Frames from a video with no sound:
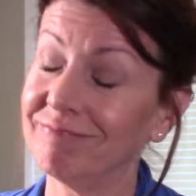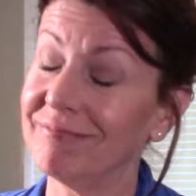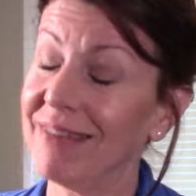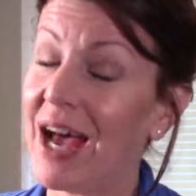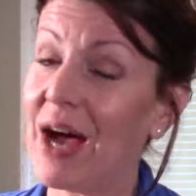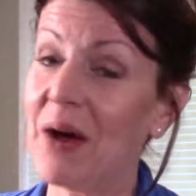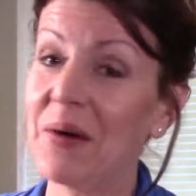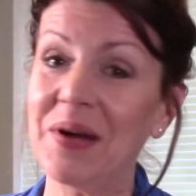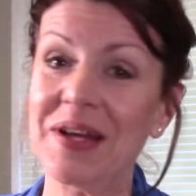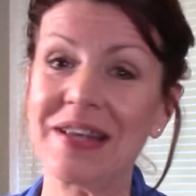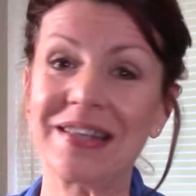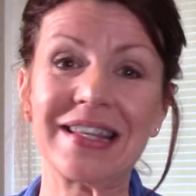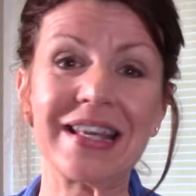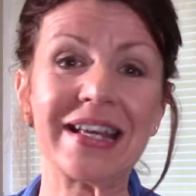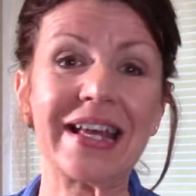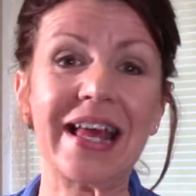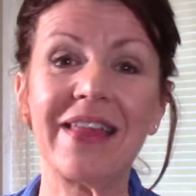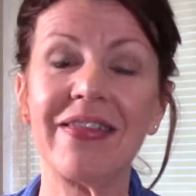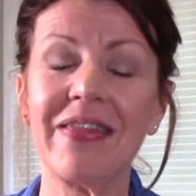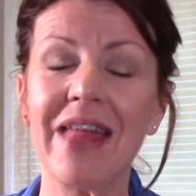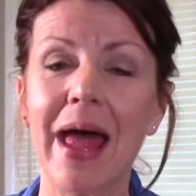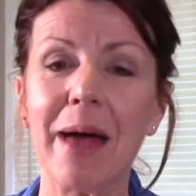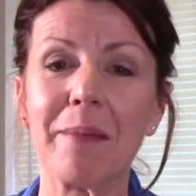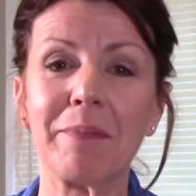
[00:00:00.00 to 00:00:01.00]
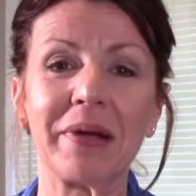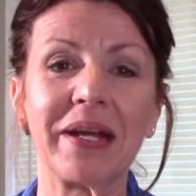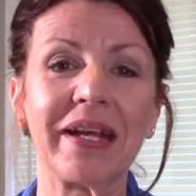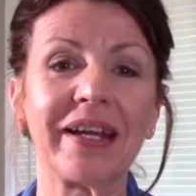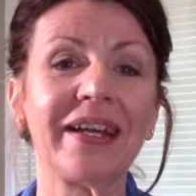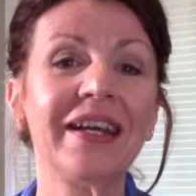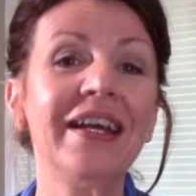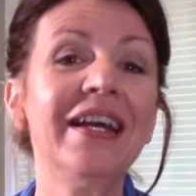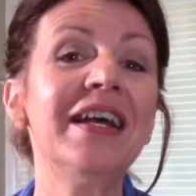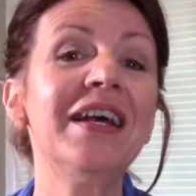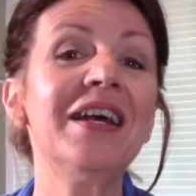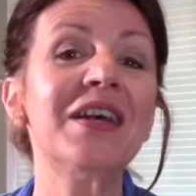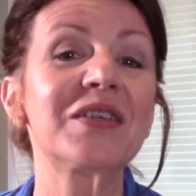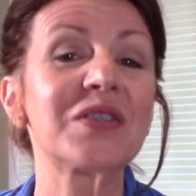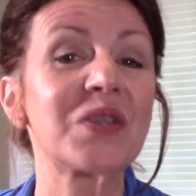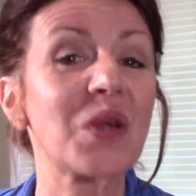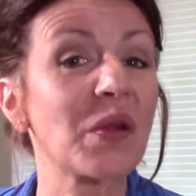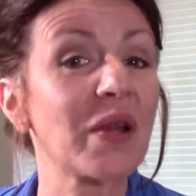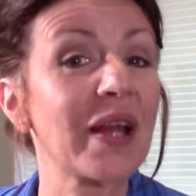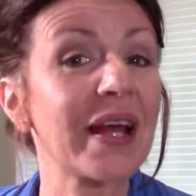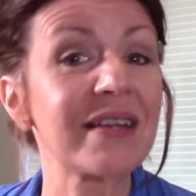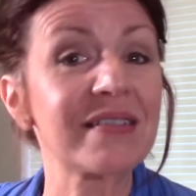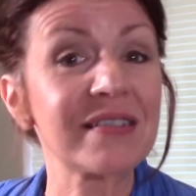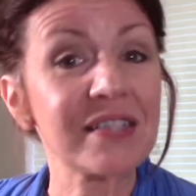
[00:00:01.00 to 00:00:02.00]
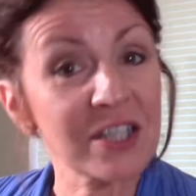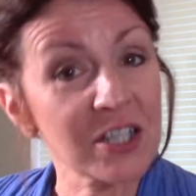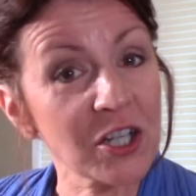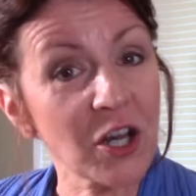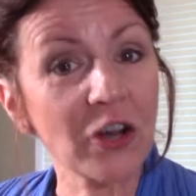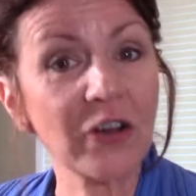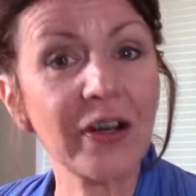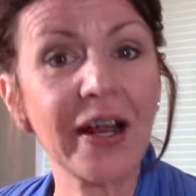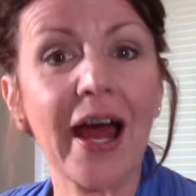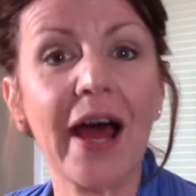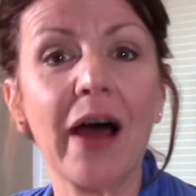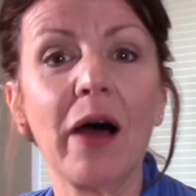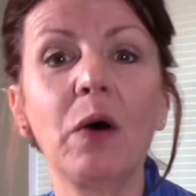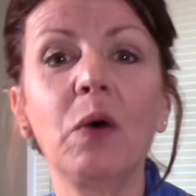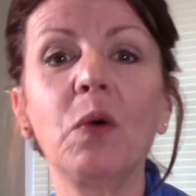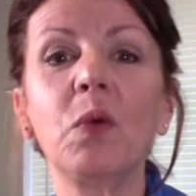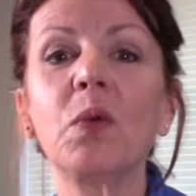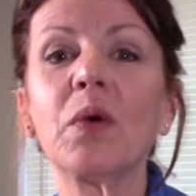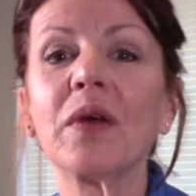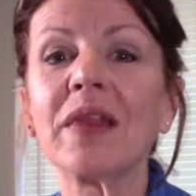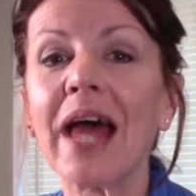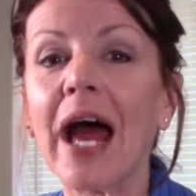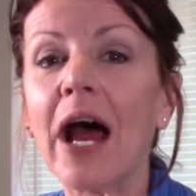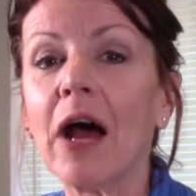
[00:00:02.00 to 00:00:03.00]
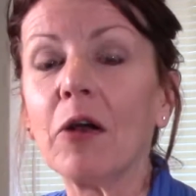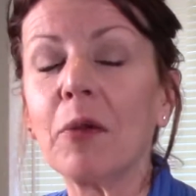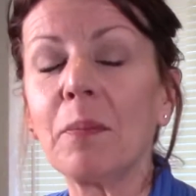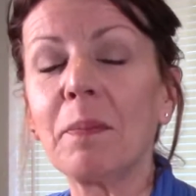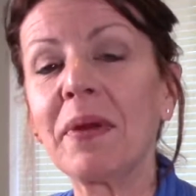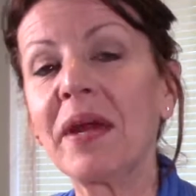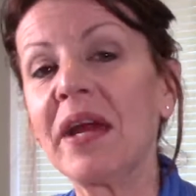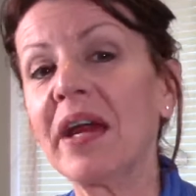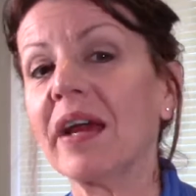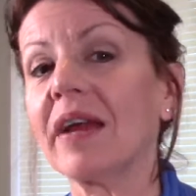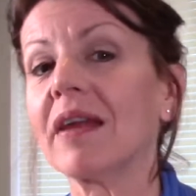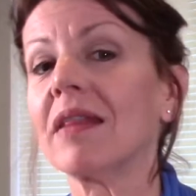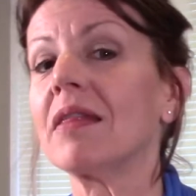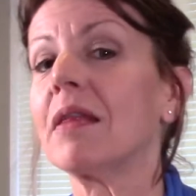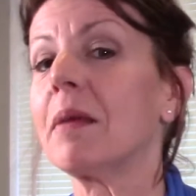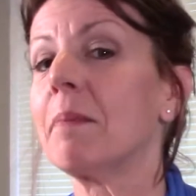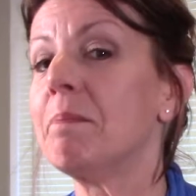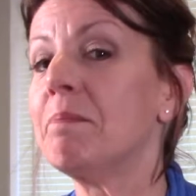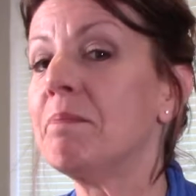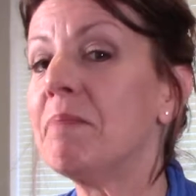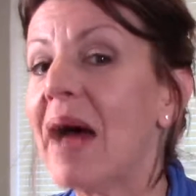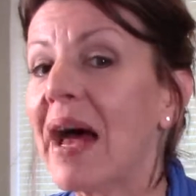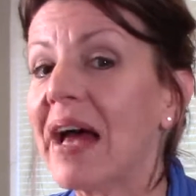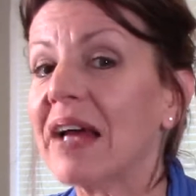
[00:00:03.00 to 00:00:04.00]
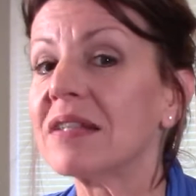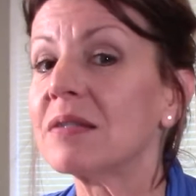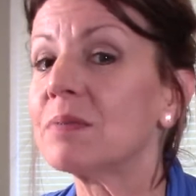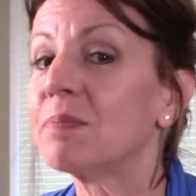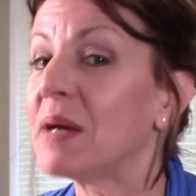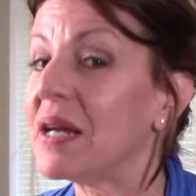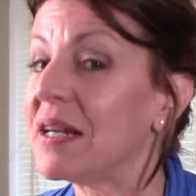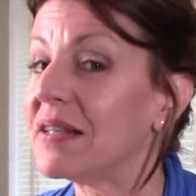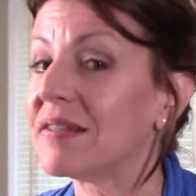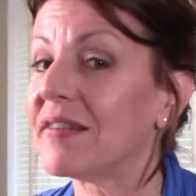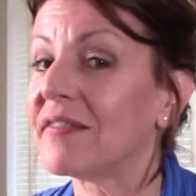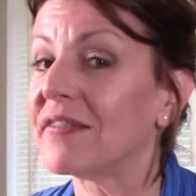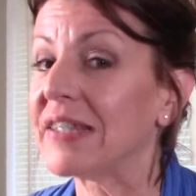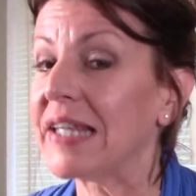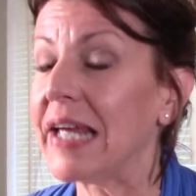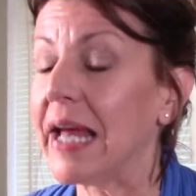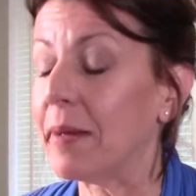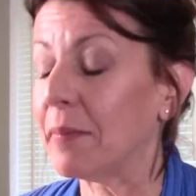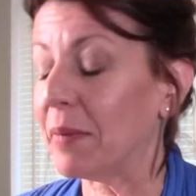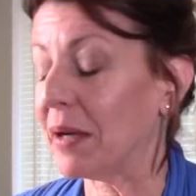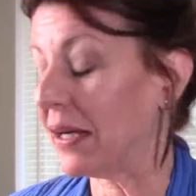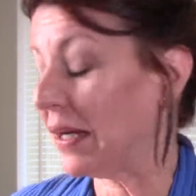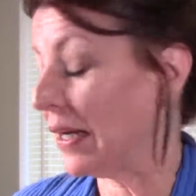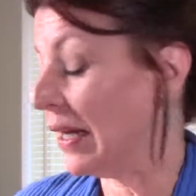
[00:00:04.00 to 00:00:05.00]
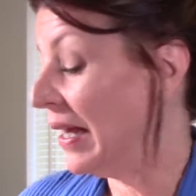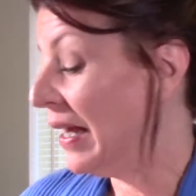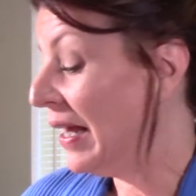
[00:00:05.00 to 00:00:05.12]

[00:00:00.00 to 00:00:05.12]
How easy can that be? So let's start out with how to pick the best piece of salmon.